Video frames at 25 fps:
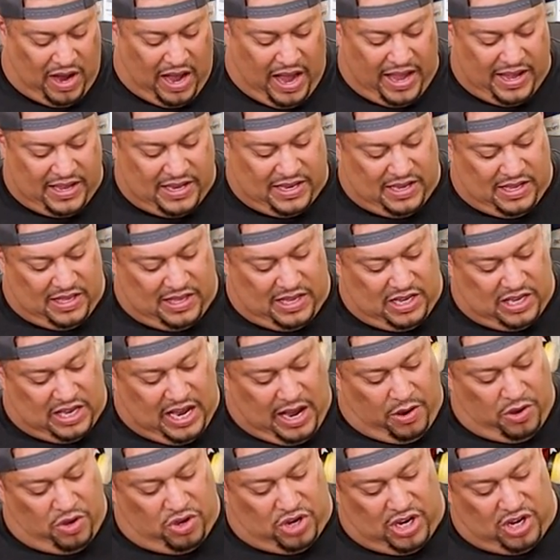guys, this is
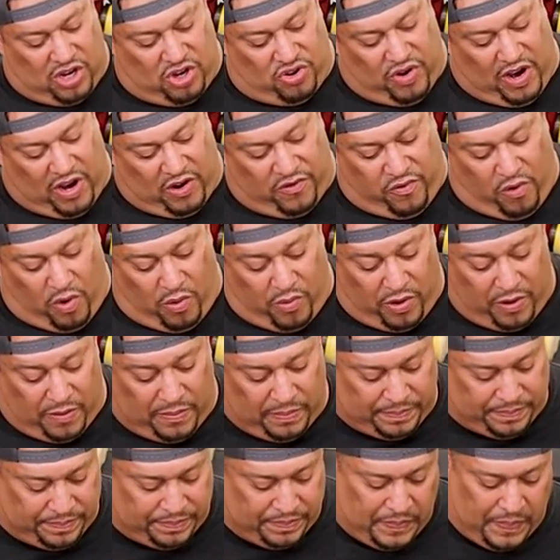how you change the transformer.